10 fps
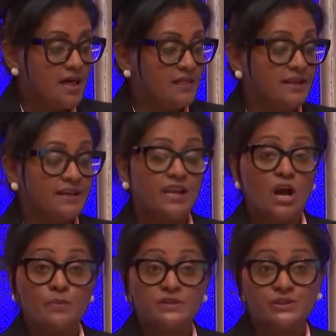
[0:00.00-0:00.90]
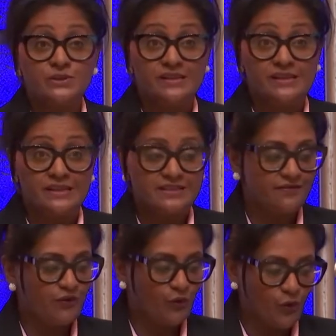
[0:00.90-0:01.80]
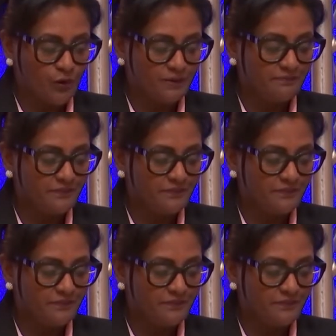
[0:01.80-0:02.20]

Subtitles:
learning opportunities for all.